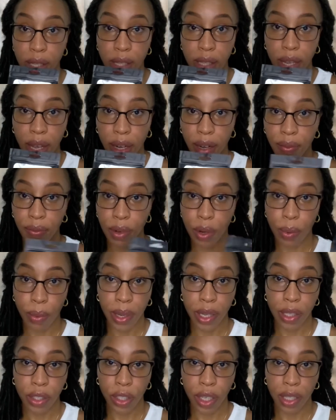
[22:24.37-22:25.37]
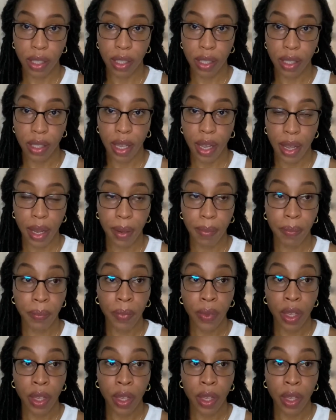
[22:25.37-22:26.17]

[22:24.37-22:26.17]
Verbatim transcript: side of the wedge at a time